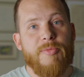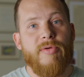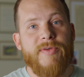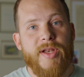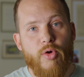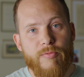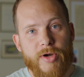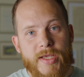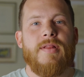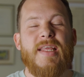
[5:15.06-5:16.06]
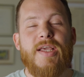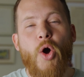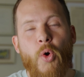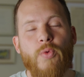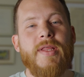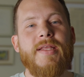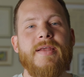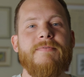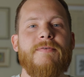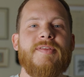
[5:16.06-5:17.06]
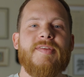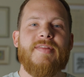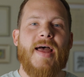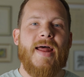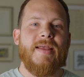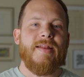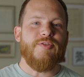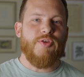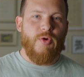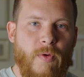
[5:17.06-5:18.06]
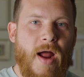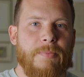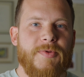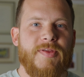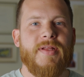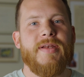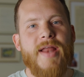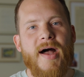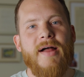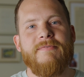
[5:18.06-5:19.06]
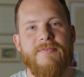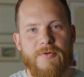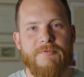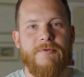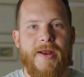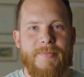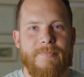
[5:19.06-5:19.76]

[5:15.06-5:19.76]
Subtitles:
to prevent overheating. The only difference is that it is cropped, not full frame.